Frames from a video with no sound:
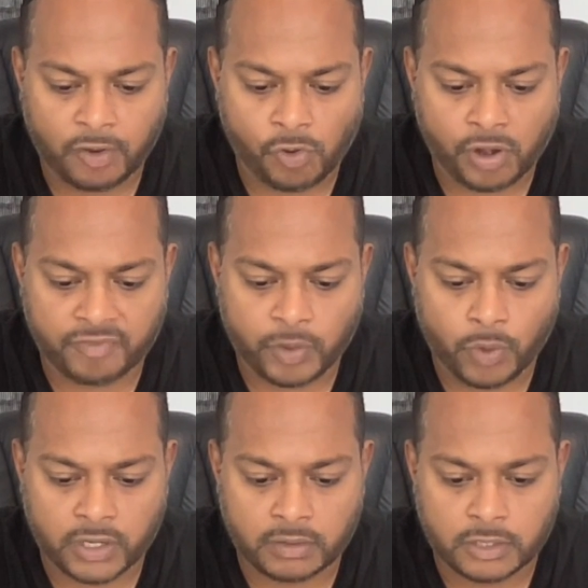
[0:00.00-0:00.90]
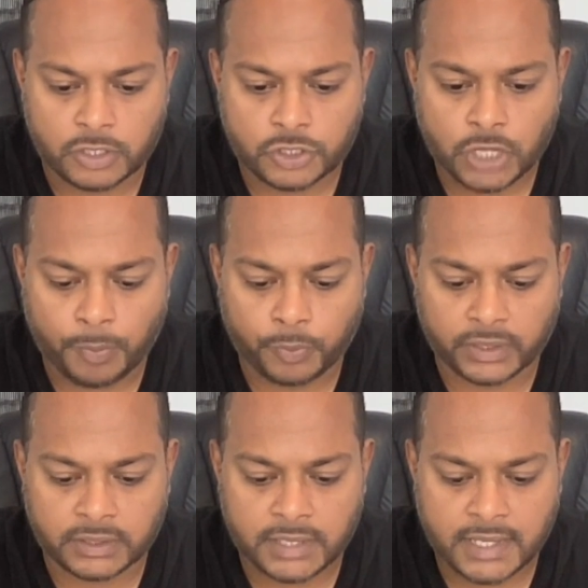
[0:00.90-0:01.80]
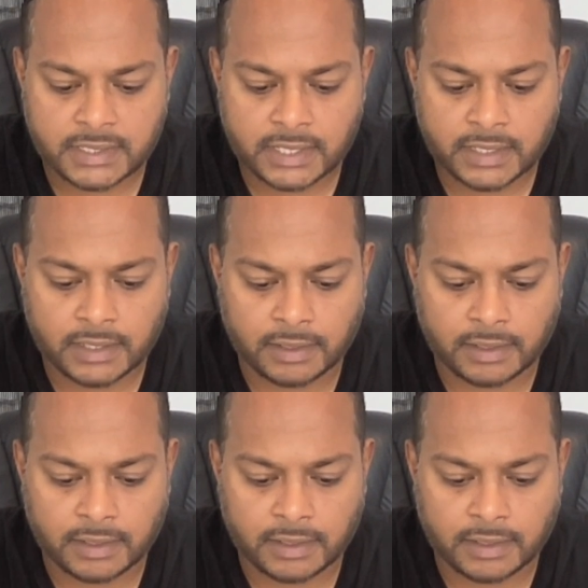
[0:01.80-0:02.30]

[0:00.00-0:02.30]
Or if I wanna shop with Tesla,